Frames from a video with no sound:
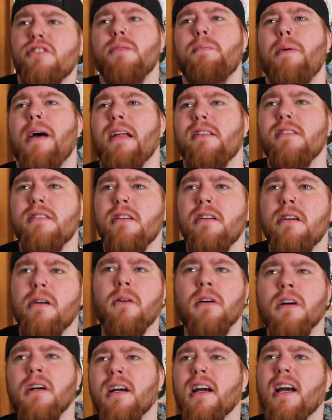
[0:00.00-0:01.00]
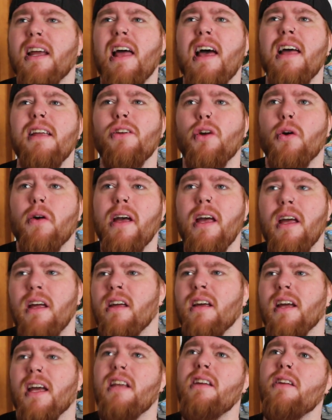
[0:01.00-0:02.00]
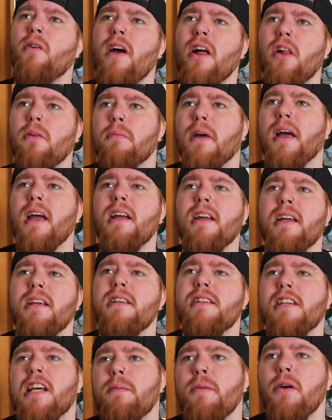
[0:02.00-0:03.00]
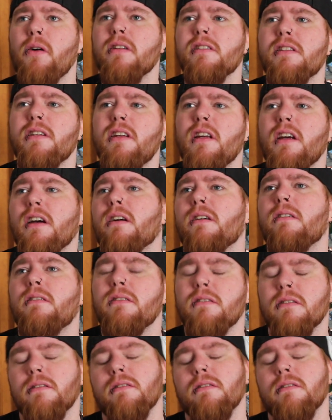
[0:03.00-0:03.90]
Japan too. Can I do it? Can you help me? Can you tell me what to do?